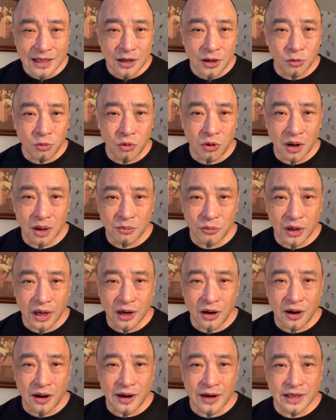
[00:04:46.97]
warm
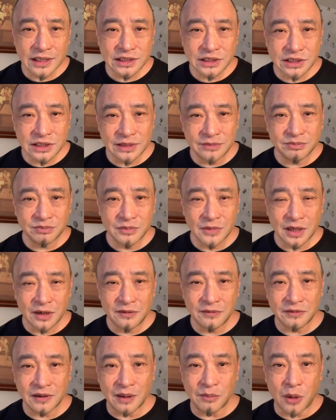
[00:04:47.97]
regards
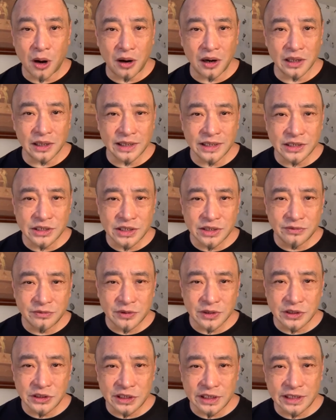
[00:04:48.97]
from Arlington,
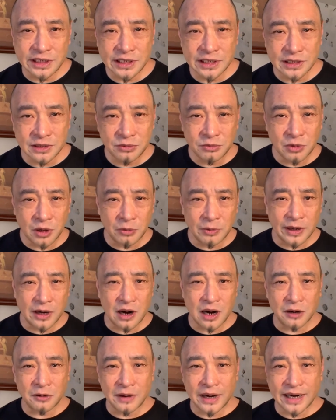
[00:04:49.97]
Virginia, where we
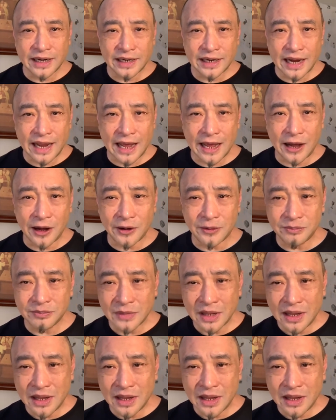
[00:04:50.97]
are right now.